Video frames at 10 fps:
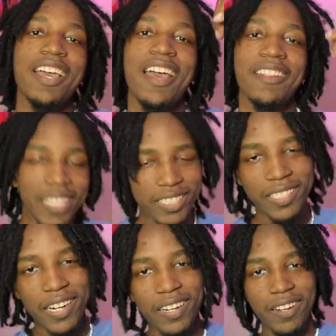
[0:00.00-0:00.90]
and this
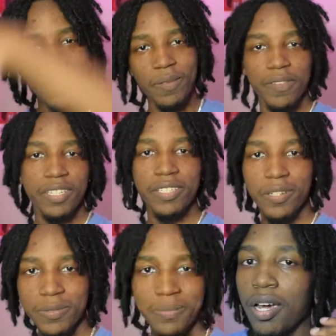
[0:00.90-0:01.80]
is yet another
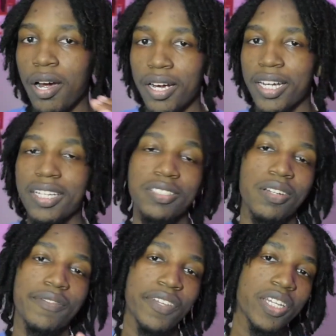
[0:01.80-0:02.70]
video. Alright guys, so
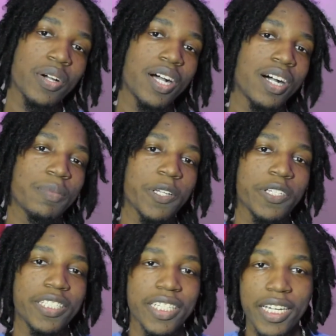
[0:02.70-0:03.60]
the video I
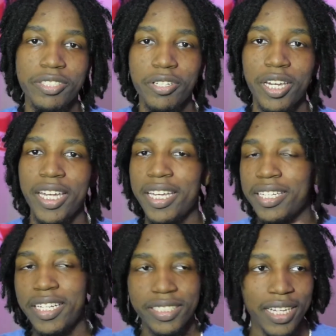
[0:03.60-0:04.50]
uploaded yesterday,
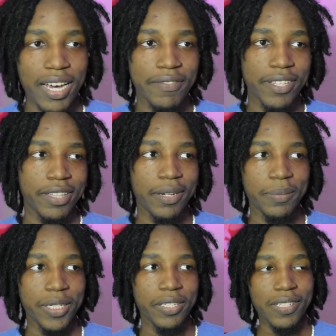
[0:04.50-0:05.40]
it doesn't have a
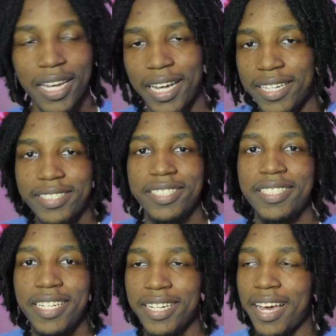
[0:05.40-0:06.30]
thumbnail, like I
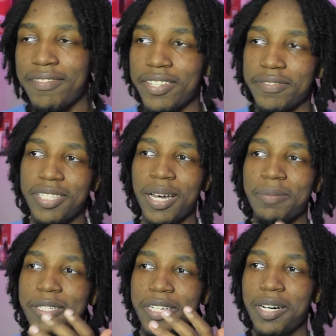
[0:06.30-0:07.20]
just didn't have enough
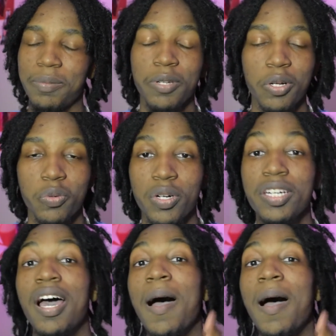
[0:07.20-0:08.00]
time to upload one.